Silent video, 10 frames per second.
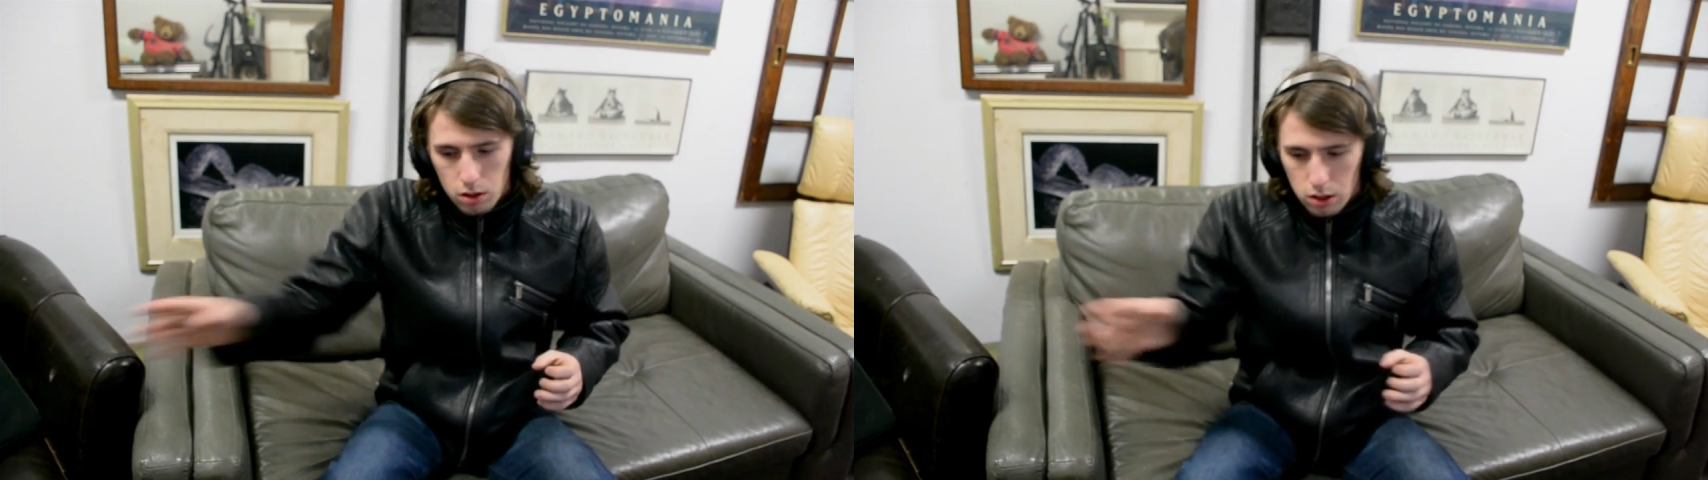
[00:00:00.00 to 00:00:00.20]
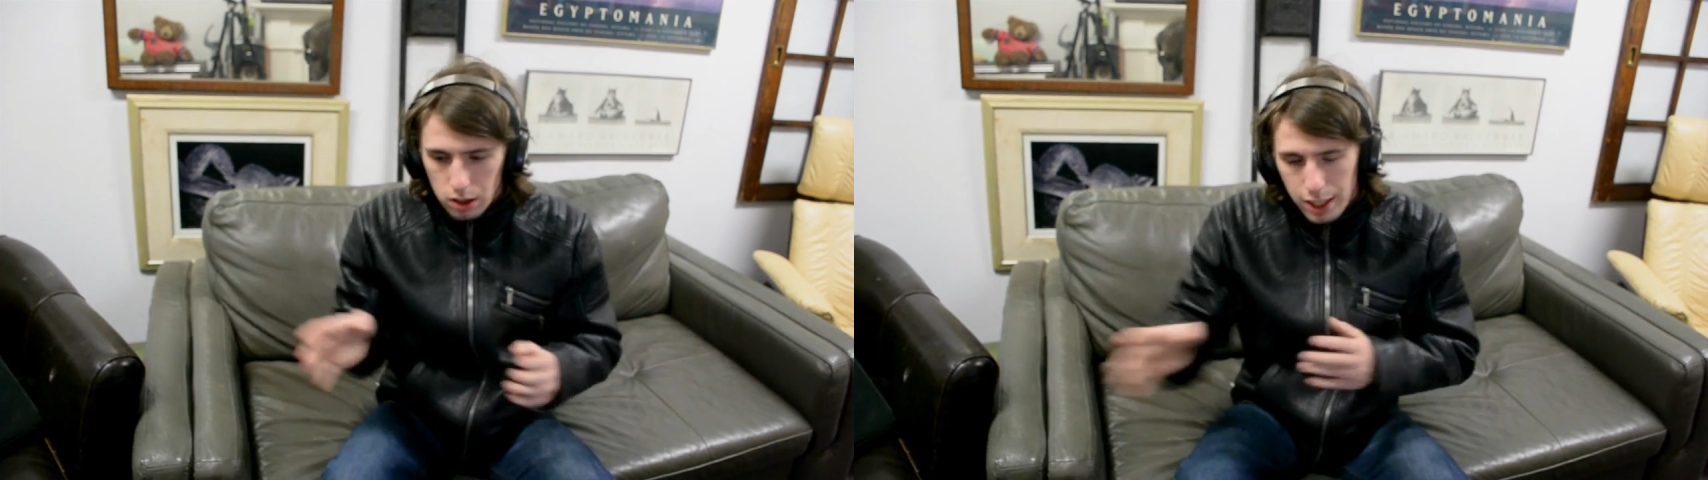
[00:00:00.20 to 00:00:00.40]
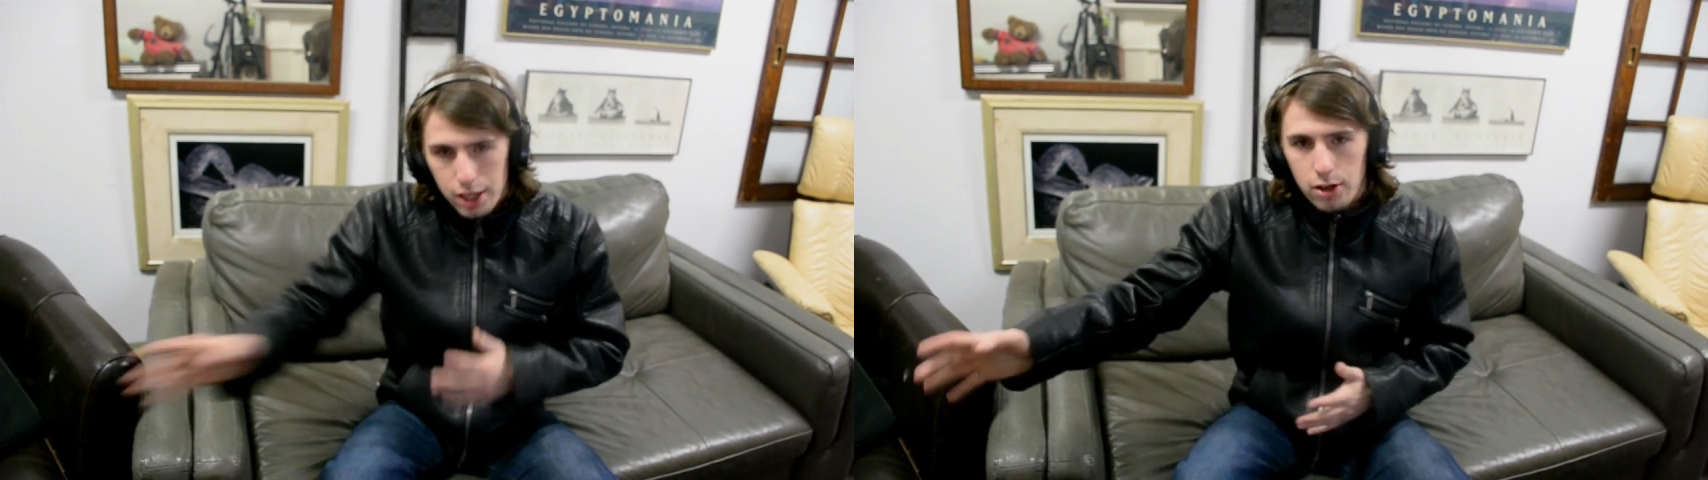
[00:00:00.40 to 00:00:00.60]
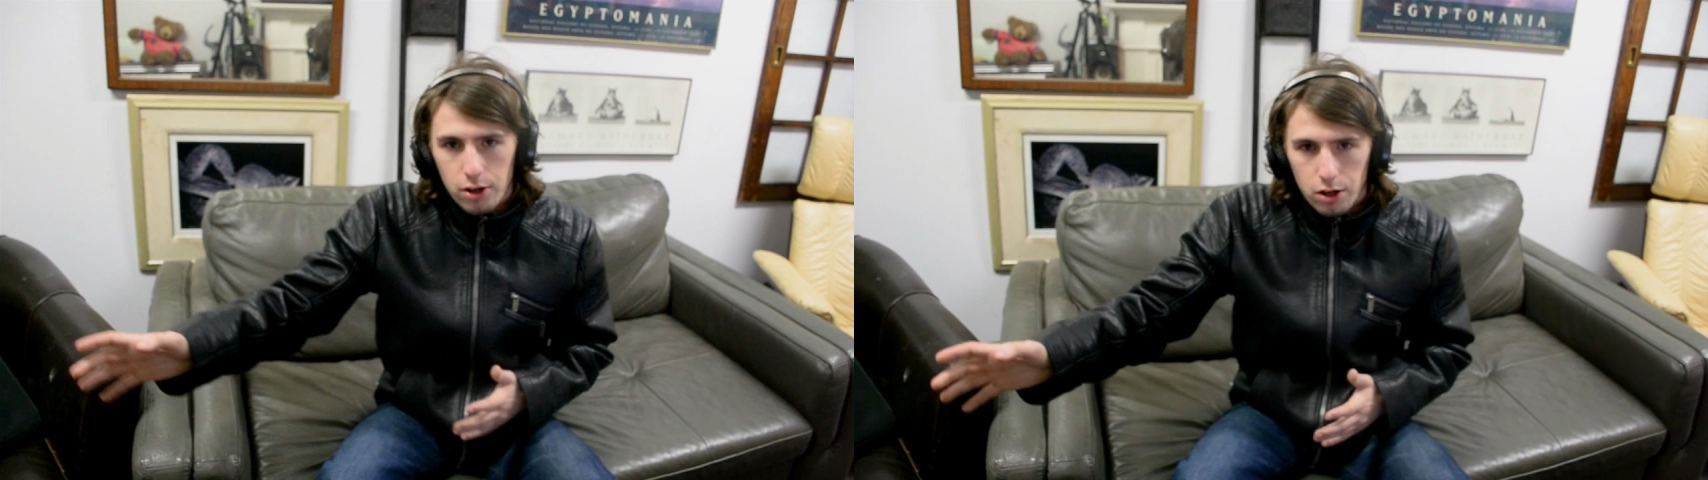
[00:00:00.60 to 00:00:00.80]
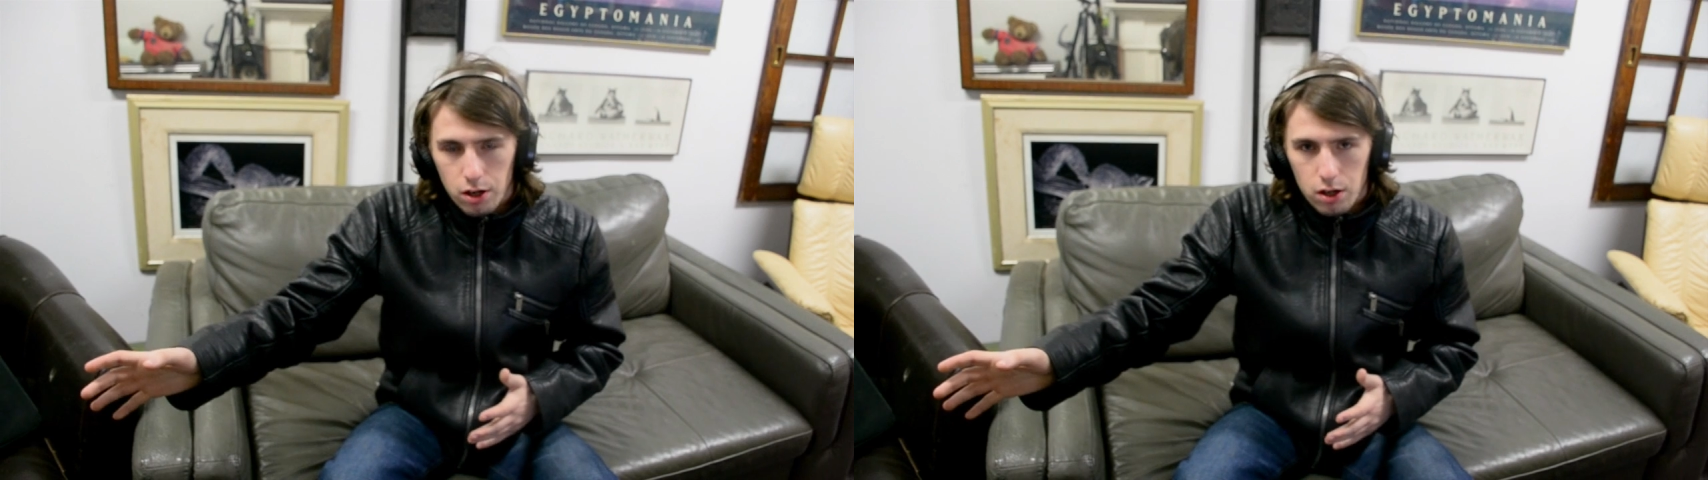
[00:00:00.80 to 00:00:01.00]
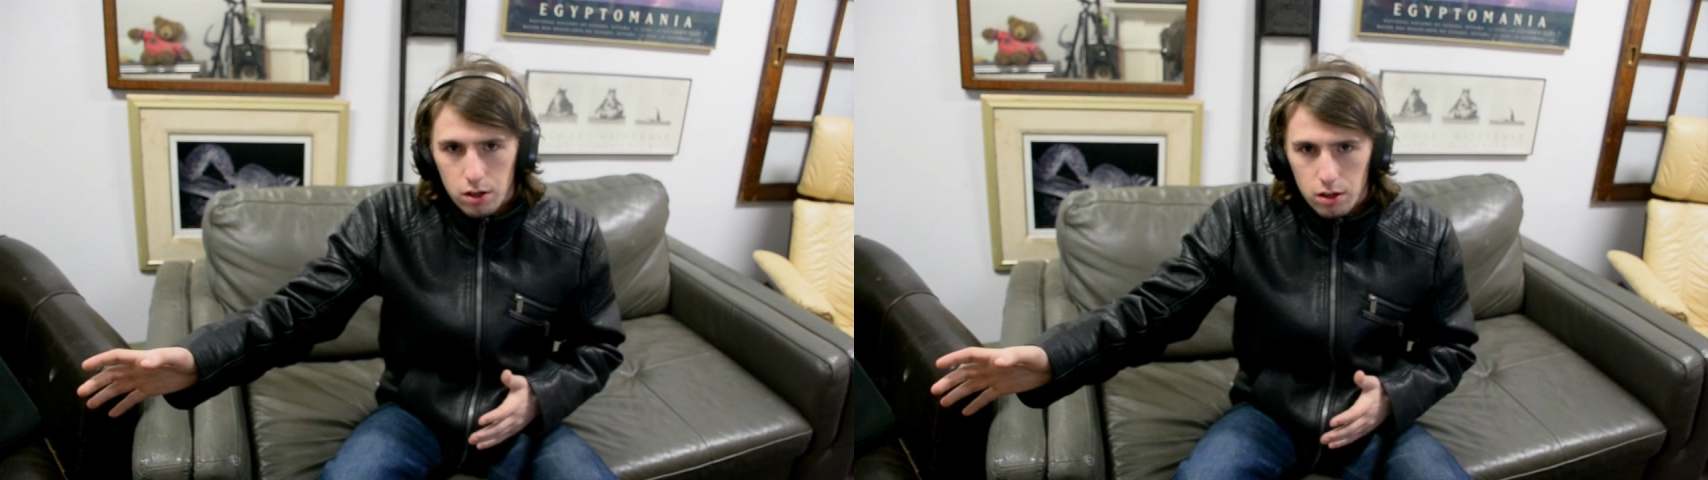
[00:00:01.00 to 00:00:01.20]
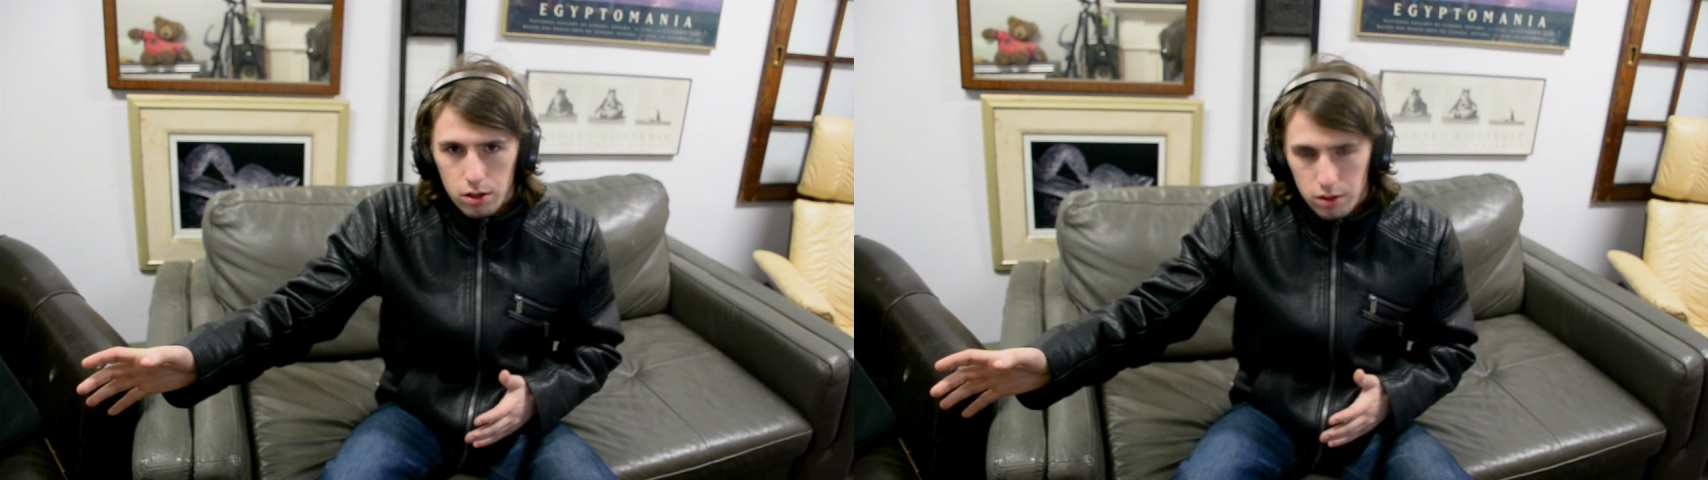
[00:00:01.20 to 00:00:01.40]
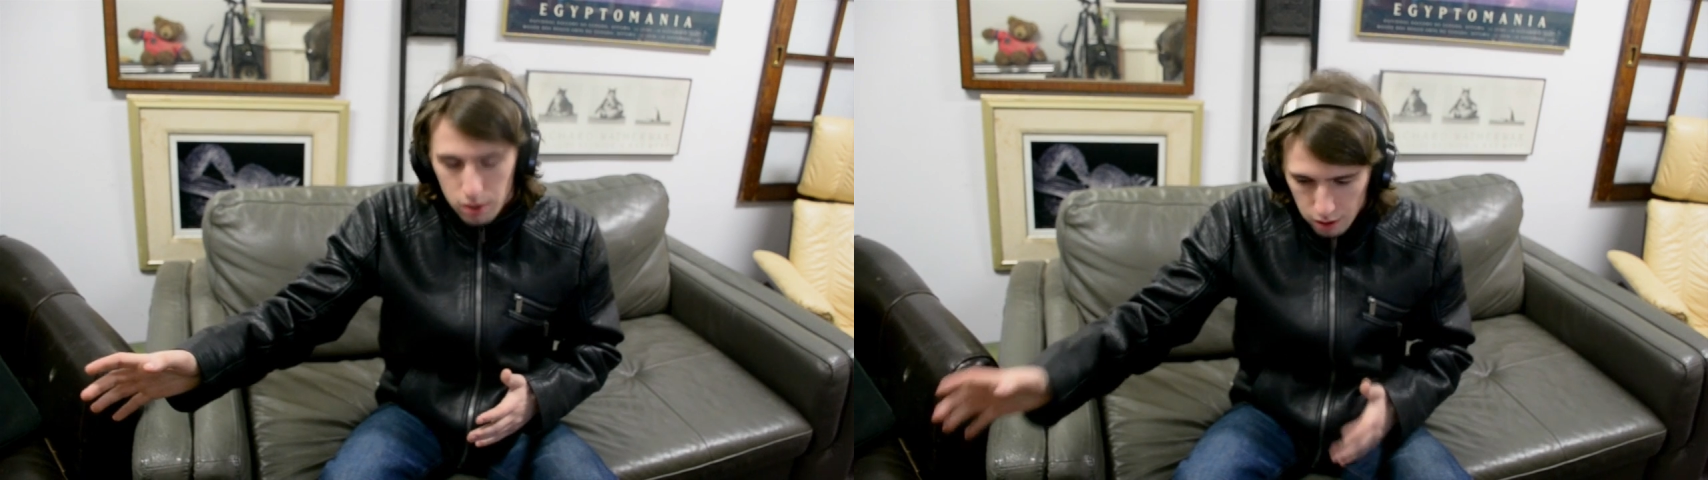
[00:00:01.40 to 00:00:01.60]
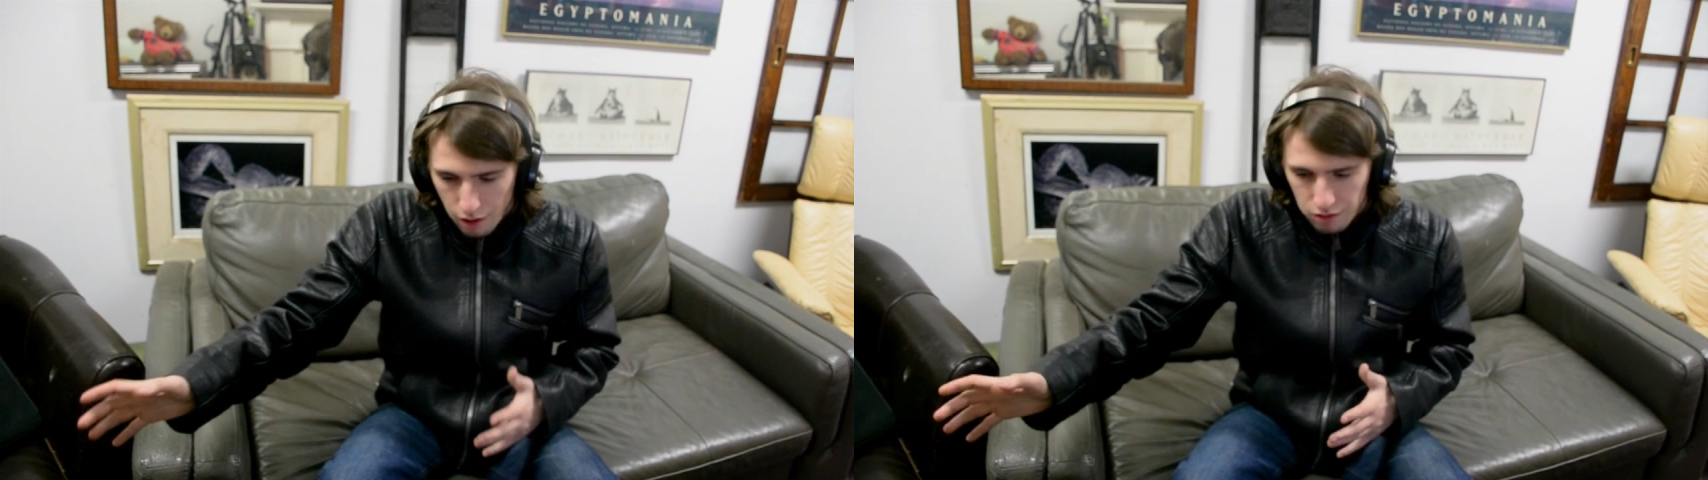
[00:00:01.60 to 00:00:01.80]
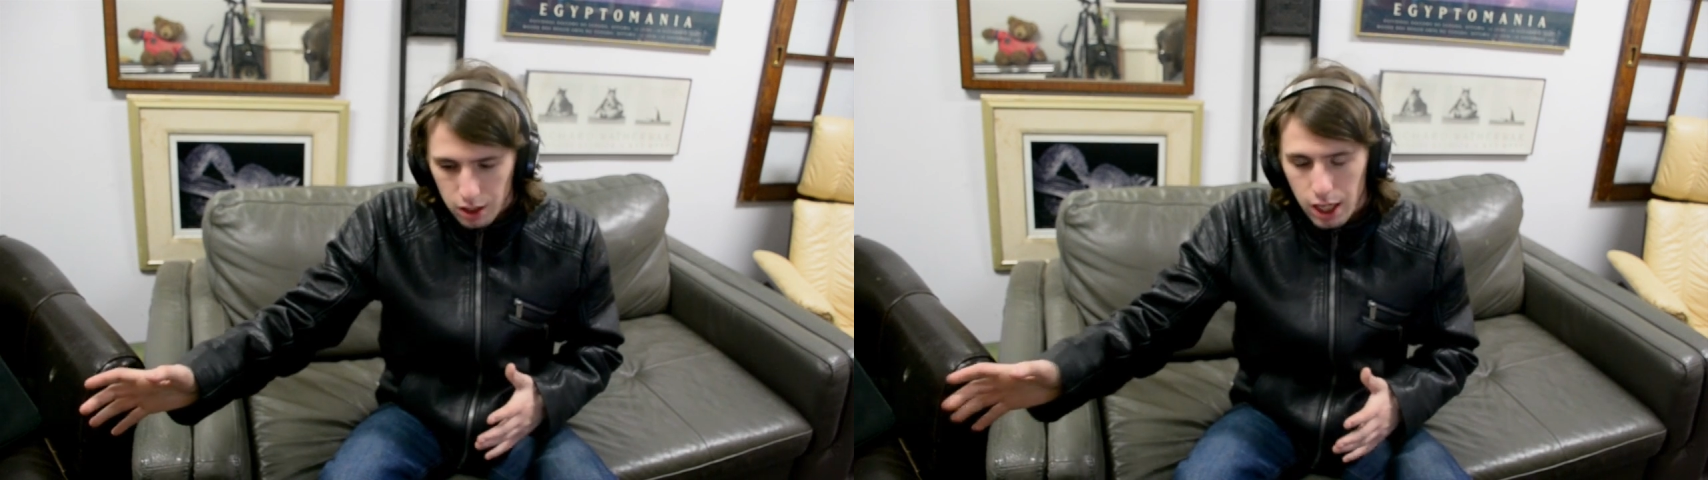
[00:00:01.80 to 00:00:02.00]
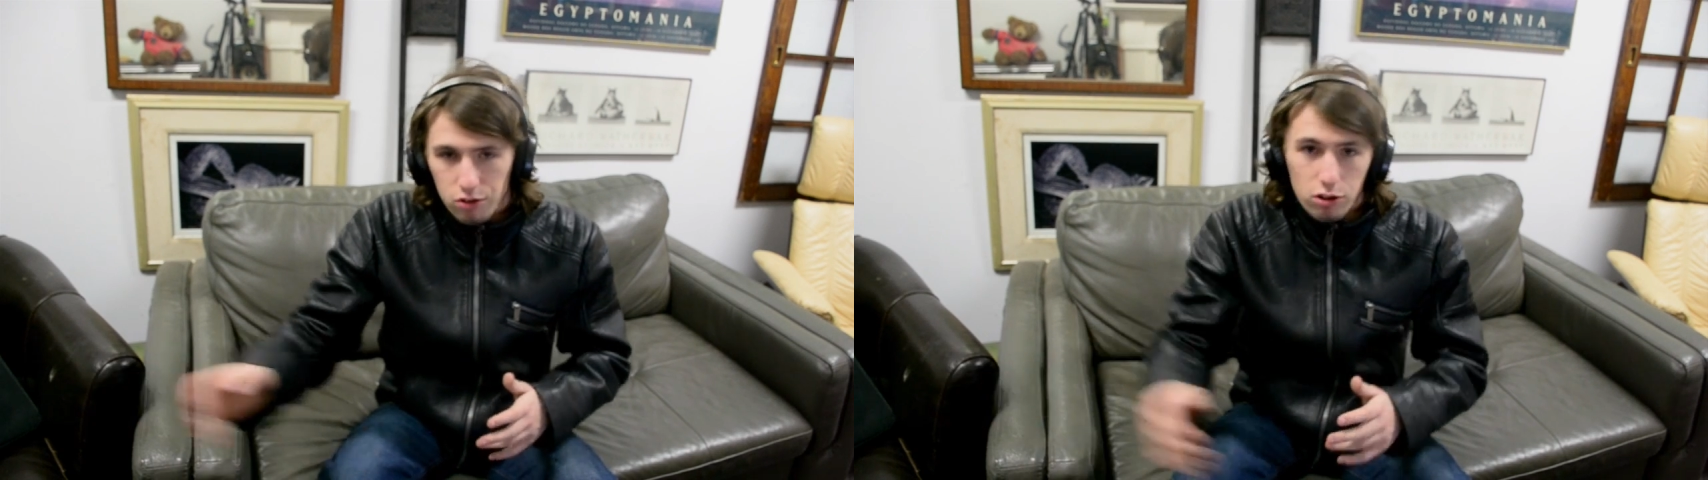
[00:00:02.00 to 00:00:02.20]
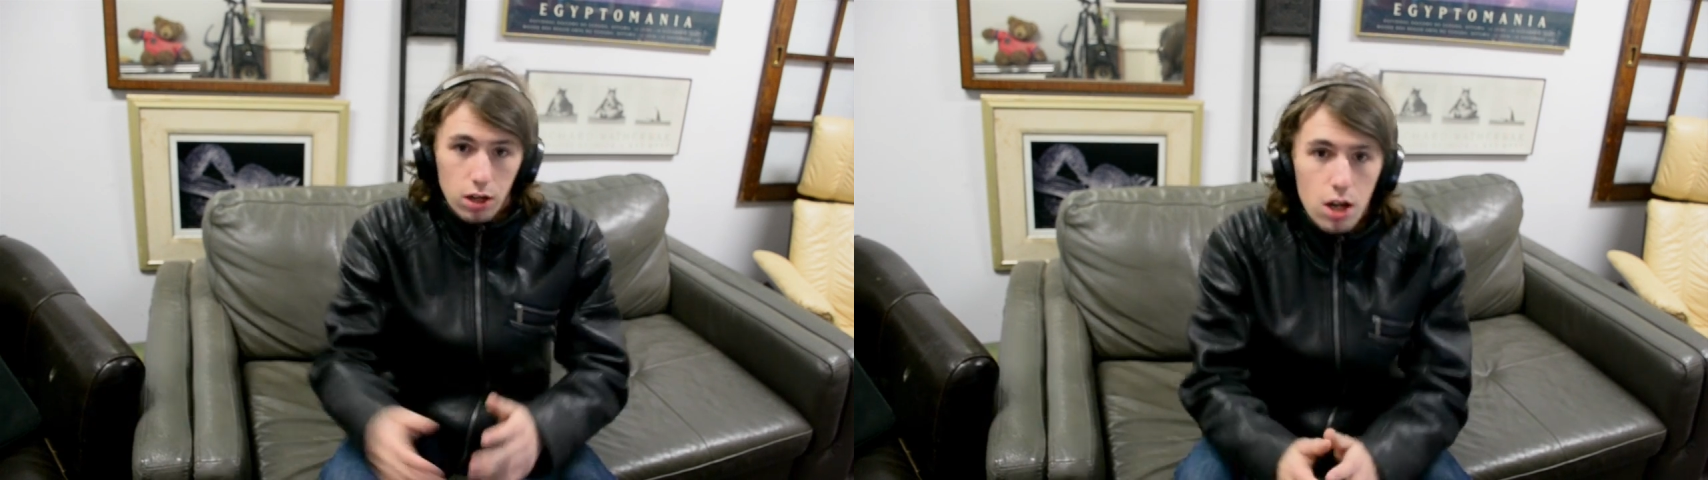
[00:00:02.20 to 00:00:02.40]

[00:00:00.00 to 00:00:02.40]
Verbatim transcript: linear designation.